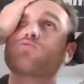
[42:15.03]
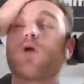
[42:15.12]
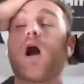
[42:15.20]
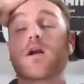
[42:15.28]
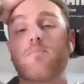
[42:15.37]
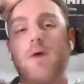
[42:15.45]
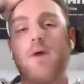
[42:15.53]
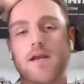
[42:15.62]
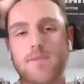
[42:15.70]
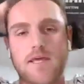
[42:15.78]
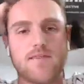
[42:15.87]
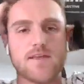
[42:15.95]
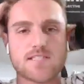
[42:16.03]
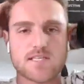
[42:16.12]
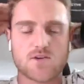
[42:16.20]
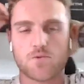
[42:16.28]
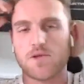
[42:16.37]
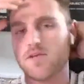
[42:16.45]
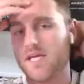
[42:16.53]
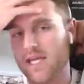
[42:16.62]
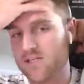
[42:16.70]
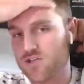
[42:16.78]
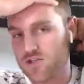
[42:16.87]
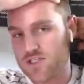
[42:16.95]
rock bottom, and this is a really
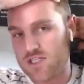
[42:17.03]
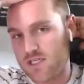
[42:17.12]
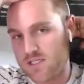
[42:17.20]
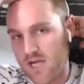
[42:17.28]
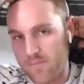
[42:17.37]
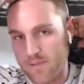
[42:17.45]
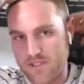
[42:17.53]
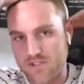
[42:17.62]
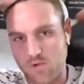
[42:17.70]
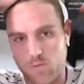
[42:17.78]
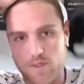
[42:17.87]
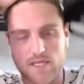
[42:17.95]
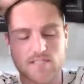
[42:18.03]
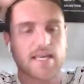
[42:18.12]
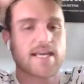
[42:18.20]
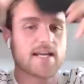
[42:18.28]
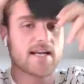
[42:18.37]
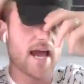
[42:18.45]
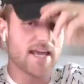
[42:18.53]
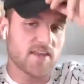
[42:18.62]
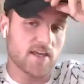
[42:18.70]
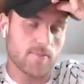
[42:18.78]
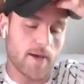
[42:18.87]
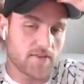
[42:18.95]
interesting topic too, because like, and I
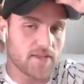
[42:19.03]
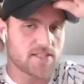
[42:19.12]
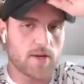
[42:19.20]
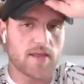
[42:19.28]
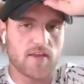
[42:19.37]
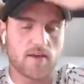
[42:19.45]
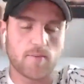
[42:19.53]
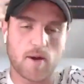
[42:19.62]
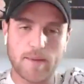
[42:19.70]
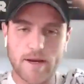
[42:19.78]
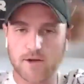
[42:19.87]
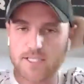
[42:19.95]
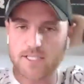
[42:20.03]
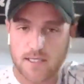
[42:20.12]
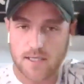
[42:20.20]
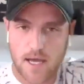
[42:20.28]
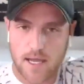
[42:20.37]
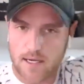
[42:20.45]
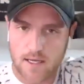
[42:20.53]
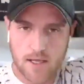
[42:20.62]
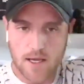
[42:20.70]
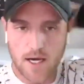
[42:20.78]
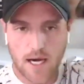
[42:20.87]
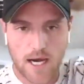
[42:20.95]
think about this when I think about parenting a lot.
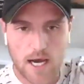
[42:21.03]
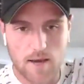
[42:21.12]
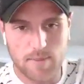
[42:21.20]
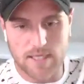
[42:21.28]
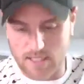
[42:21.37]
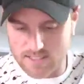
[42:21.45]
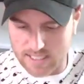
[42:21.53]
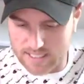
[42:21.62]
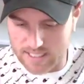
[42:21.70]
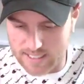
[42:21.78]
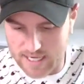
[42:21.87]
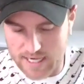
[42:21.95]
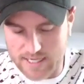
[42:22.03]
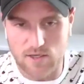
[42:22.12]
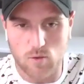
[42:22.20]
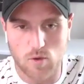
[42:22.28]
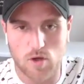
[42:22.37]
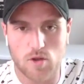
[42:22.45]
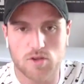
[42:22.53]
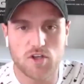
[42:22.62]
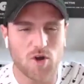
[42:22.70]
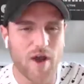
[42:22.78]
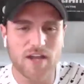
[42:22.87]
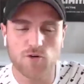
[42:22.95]
Uh, because like mm-hmm. in an ideal world, you
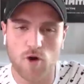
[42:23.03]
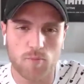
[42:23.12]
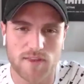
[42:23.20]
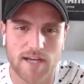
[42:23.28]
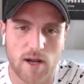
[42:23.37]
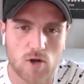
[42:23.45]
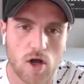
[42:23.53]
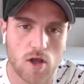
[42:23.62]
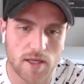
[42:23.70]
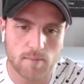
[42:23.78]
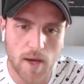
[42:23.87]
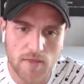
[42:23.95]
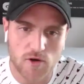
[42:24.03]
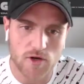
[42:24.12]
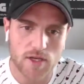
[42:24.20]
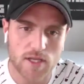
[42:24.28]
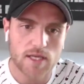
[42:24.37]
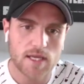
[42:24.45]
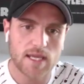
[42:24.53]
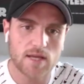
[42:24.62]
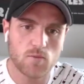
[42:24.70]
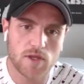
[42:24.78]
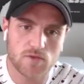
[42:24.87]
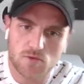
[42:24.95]
know, I grew up with an alcoholic mother
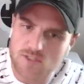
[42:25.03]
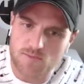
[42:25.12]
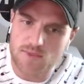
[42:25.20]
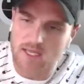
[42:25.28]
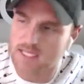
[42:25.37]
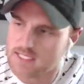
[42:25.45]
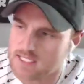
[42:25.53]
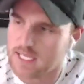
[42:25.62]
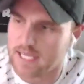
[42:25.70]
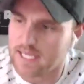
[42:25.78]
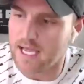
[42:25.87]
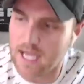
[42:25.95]
and went through some things, and like,